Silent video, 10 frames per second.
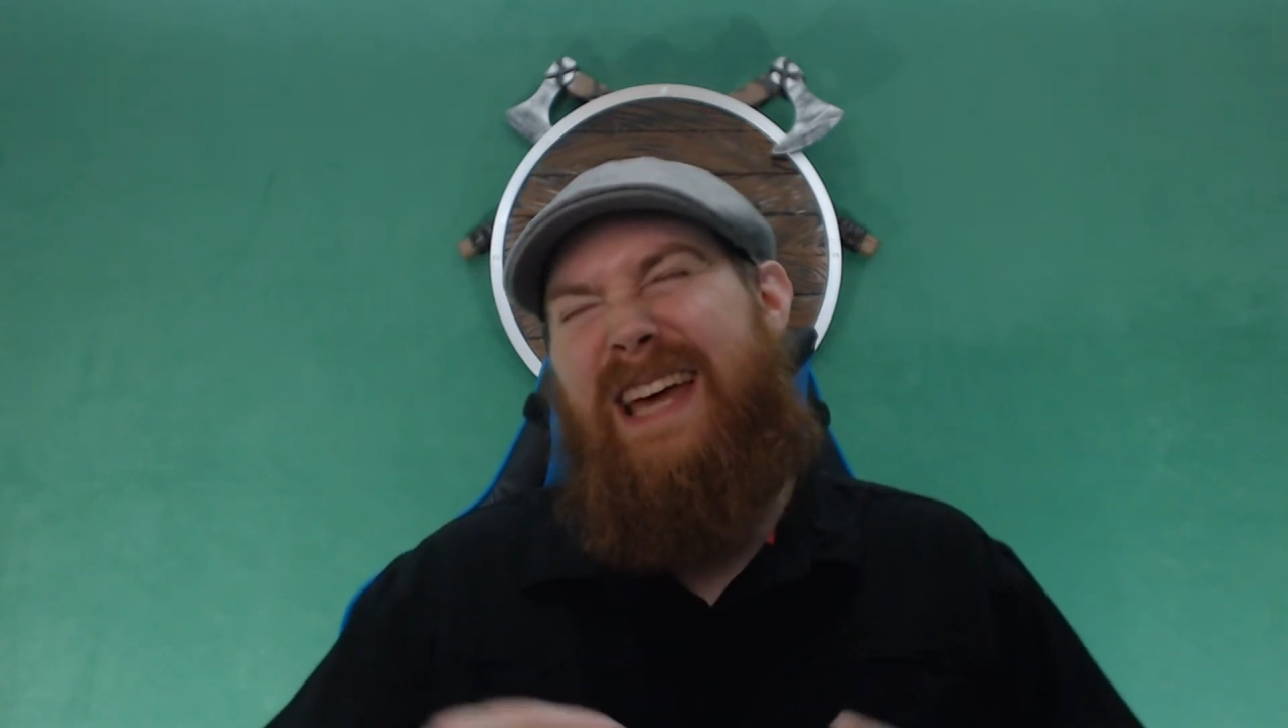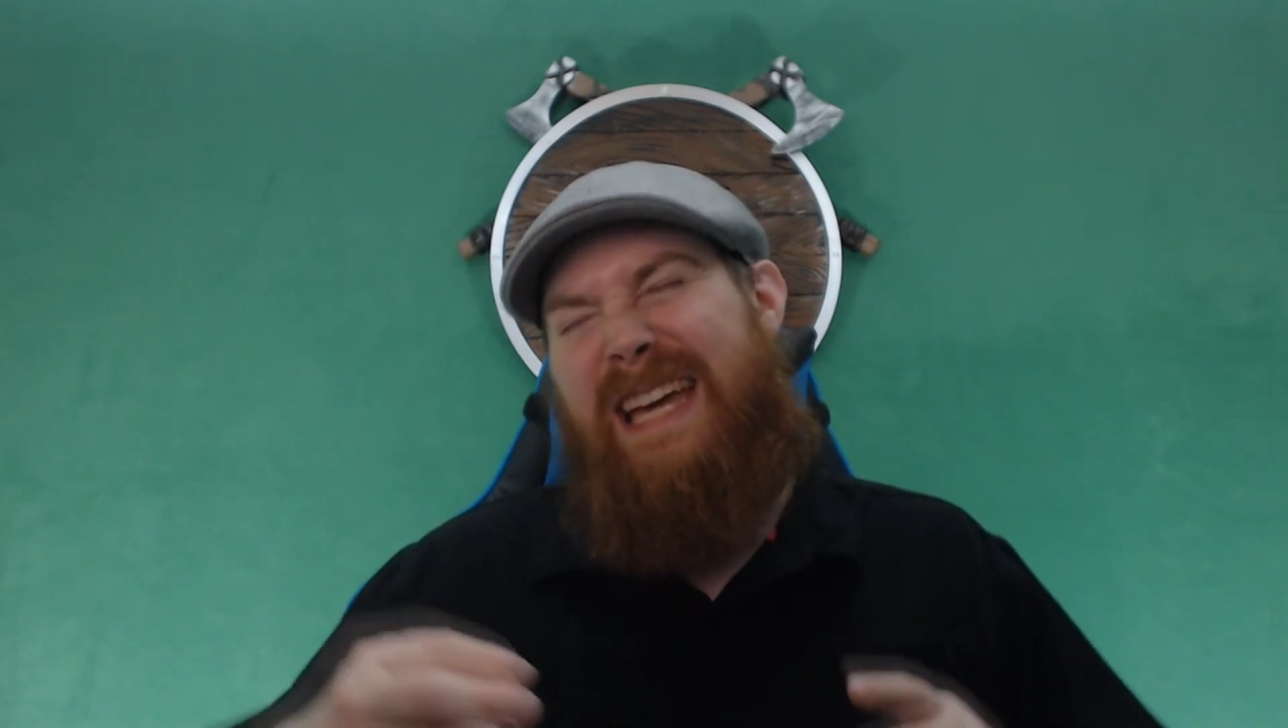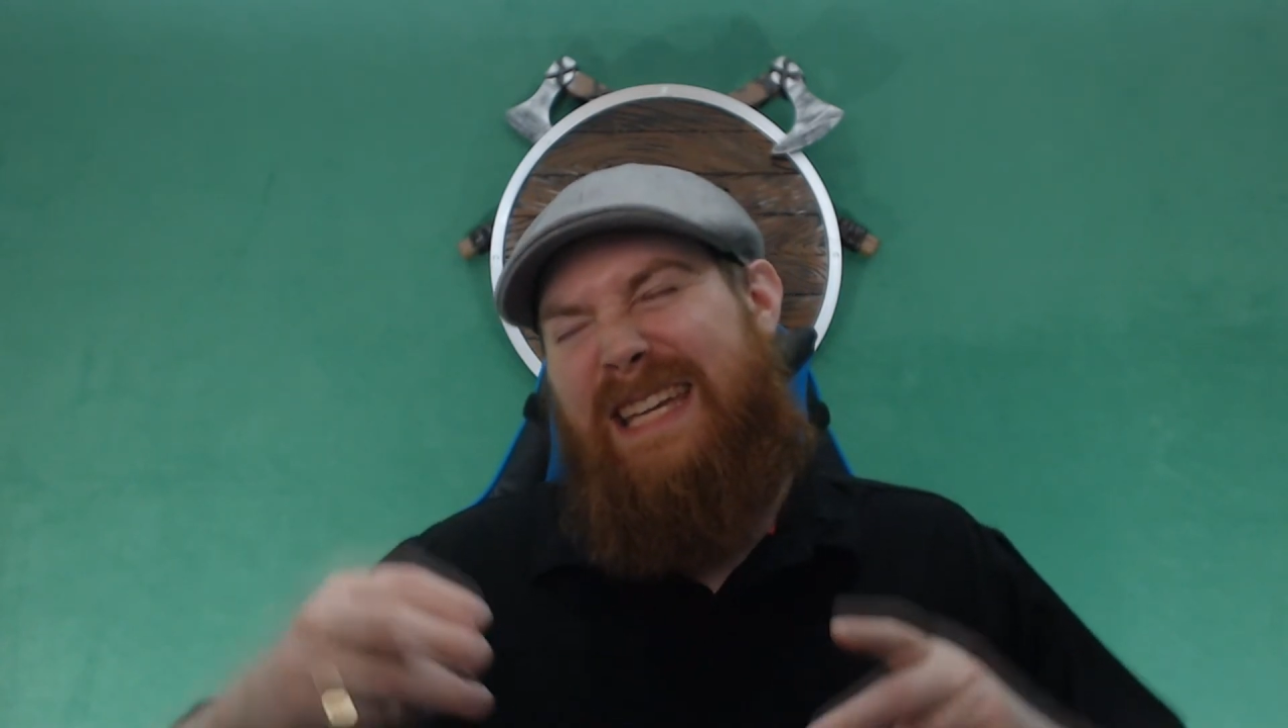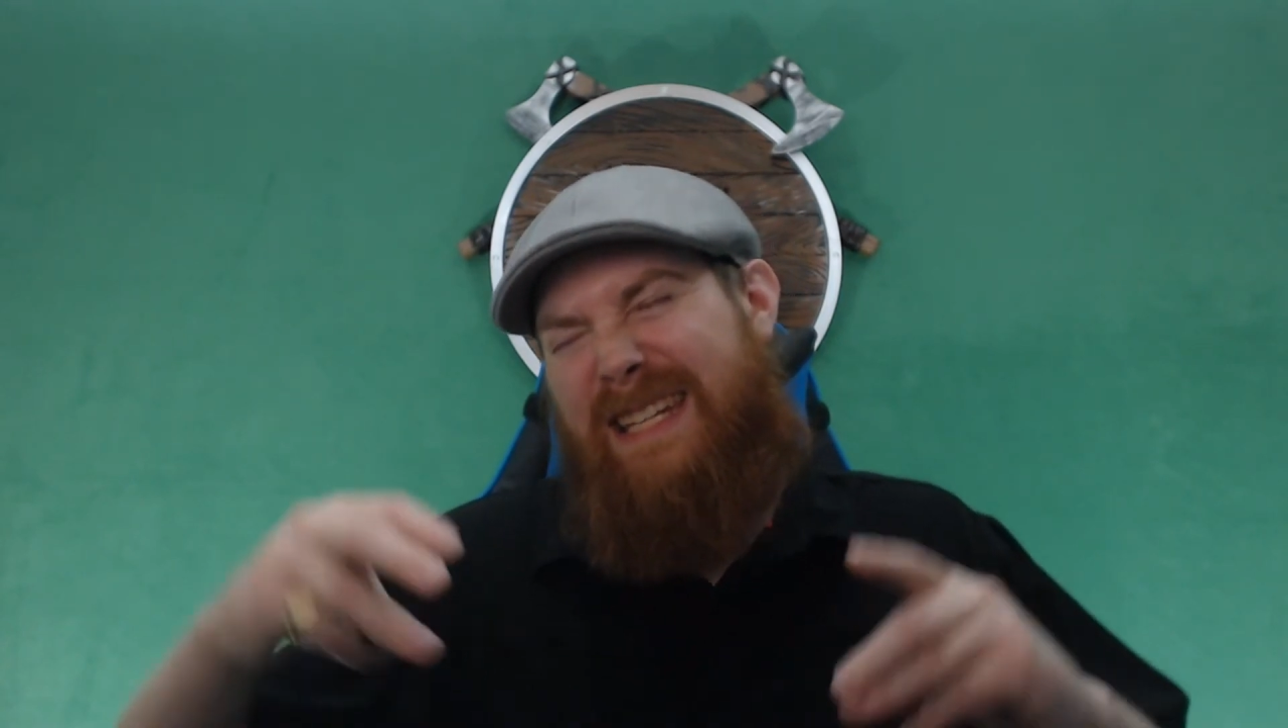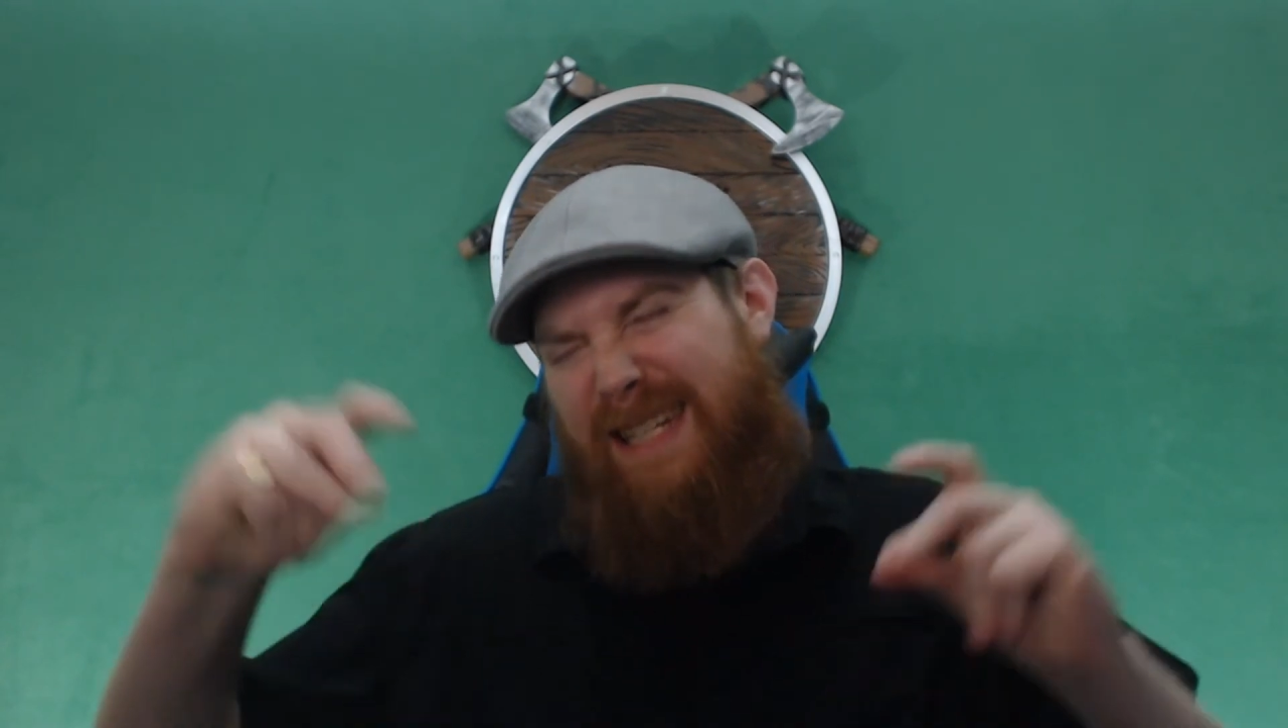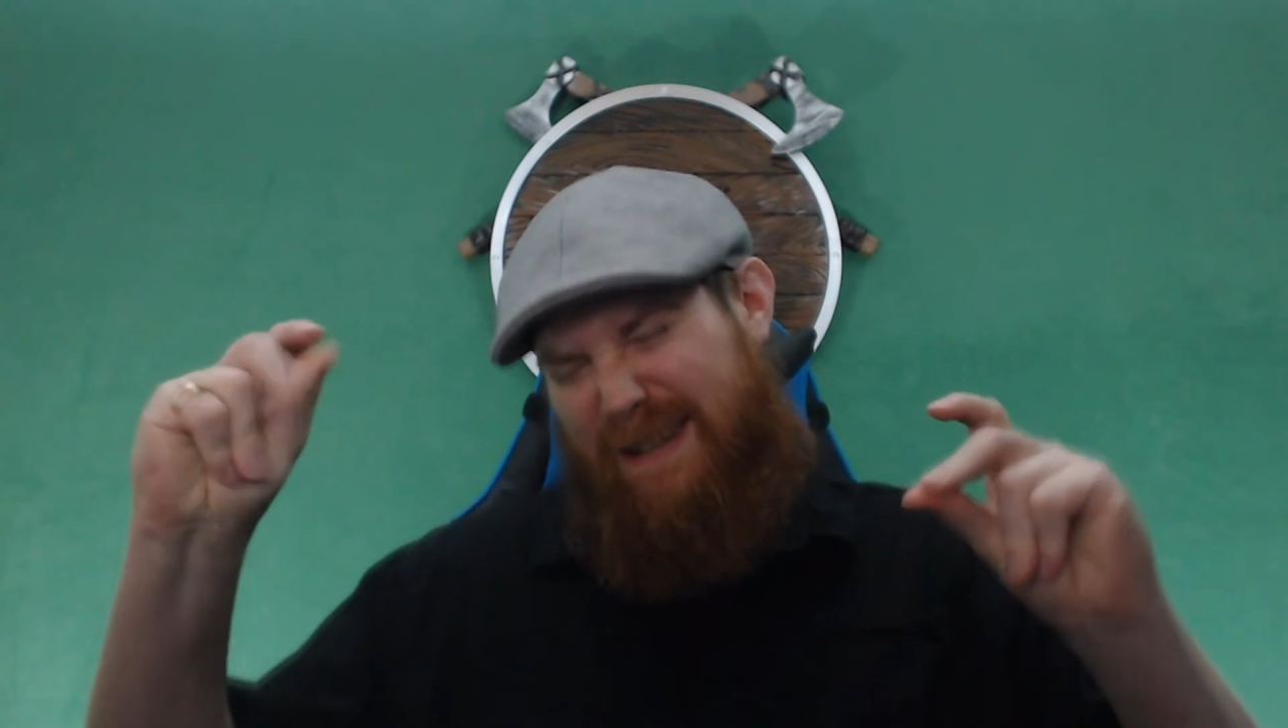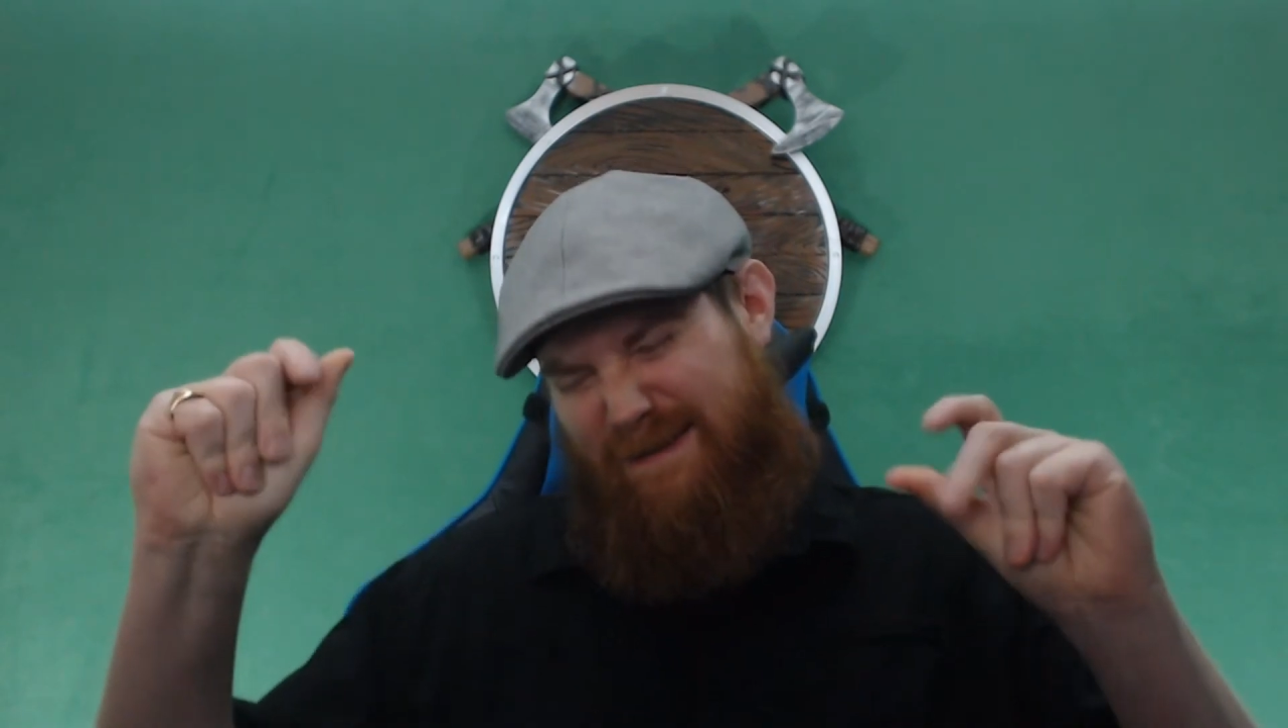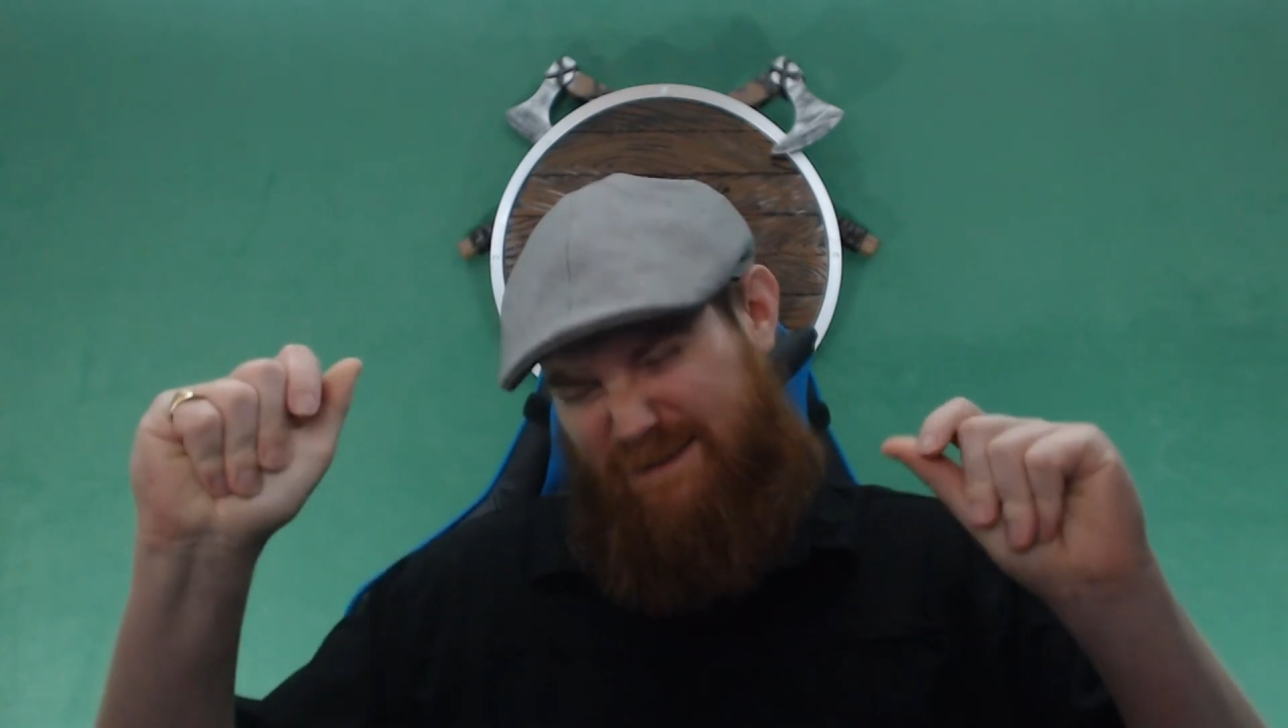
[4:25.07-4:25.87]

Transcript: night.